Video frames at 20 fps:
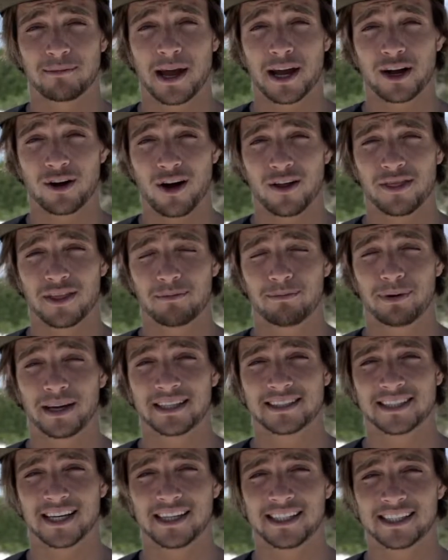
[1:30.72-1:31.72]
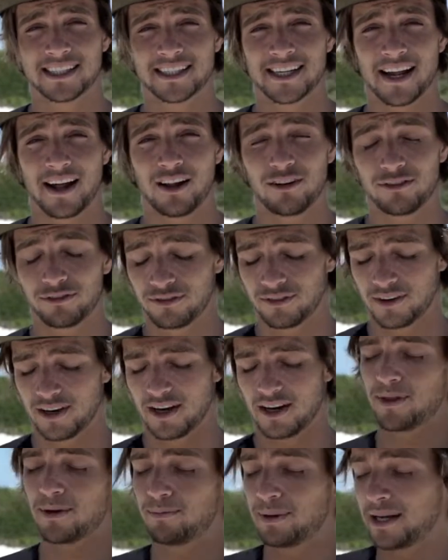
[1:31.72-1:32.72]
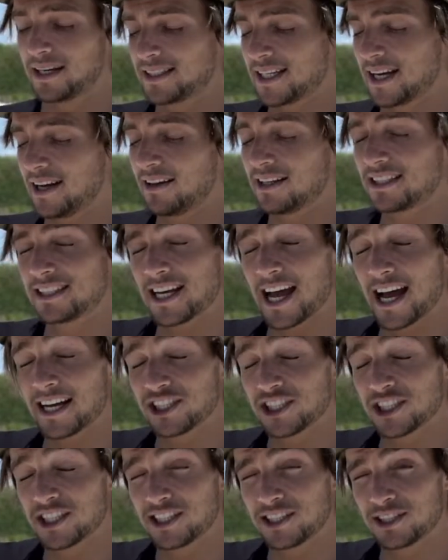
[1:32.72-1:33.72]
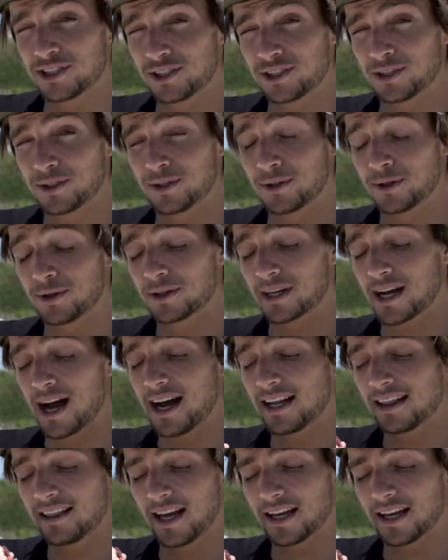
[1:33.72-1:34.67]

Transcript: make on the pigtail itself. The pigtail attaches to your kite